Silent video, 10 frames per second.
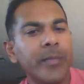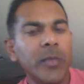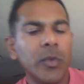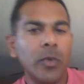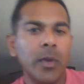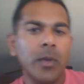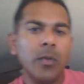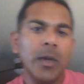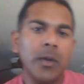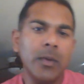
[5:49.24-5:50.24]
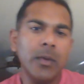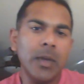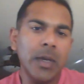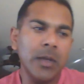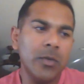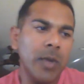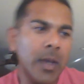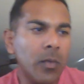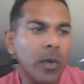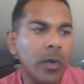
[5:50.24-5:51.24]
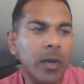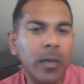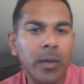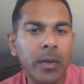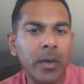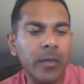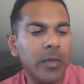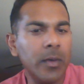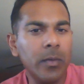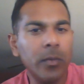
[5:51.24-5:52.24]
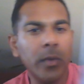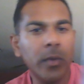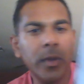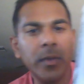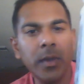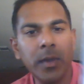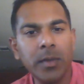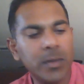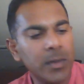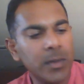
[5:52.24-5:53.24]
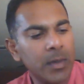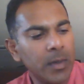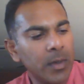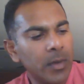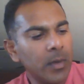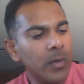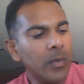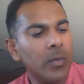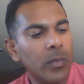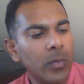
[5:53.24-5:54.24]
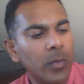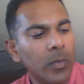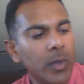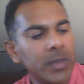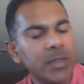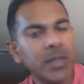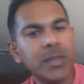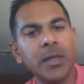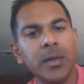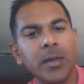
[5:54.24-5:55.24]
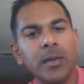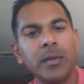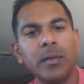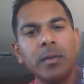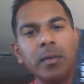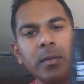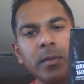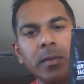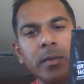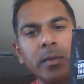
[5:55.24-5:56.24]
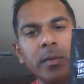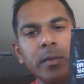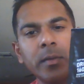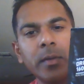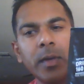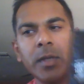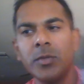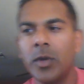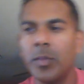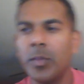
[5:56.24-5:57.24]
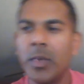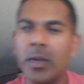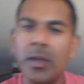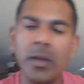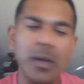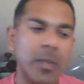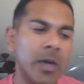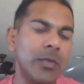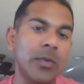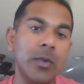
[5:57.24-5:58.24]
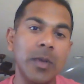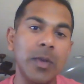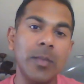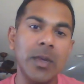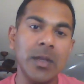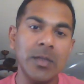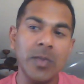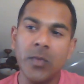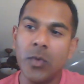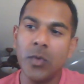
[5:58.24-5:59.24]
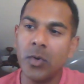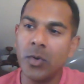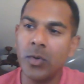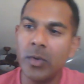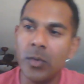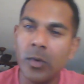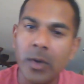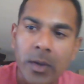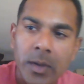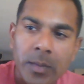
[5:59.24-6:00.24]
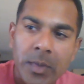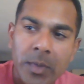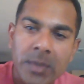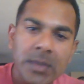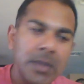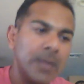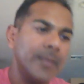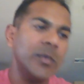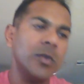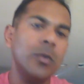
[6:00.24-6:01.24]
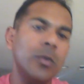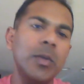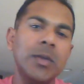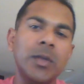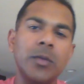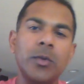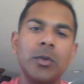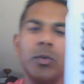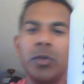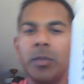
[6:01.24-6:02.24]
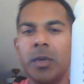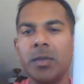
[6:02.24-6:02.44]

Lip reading: during the workout. I drank one of these 160 as recommended about 30 minutes before the workout. I mixed it. So basically what you do is